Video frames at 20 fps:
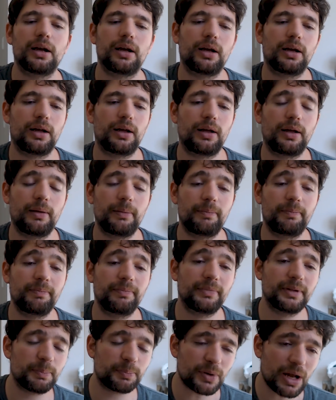
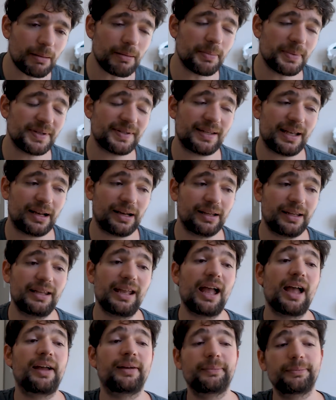The problem is that,
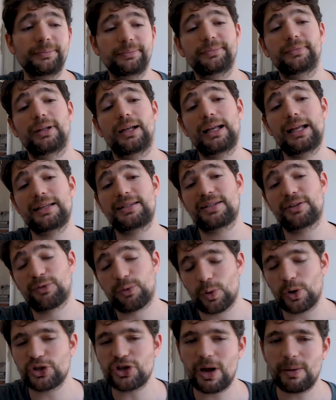again, it's a
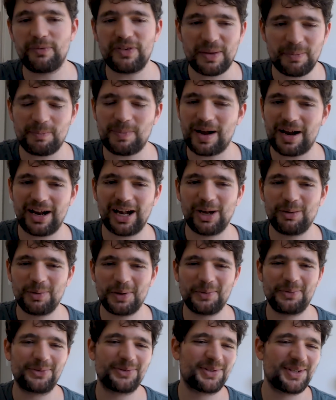4-drop vampire.
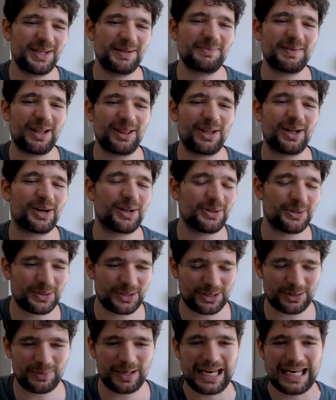We've seen a lot of
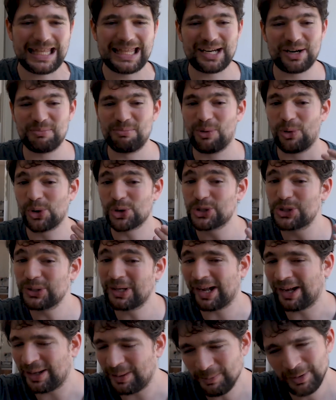those already. There are more to
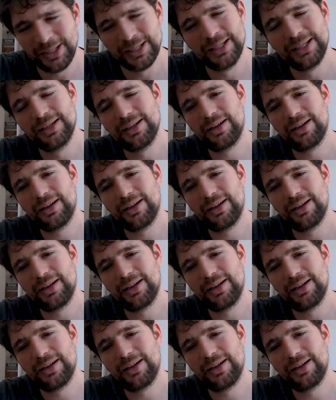come.